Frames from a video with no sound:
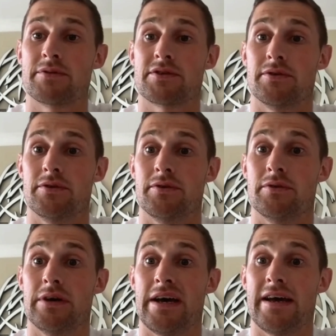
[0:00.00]

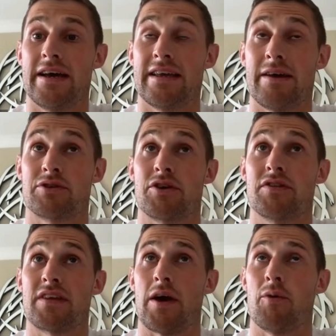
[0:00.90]
So yeah, it was good
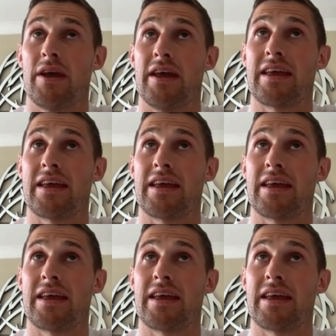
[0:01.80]
to get away,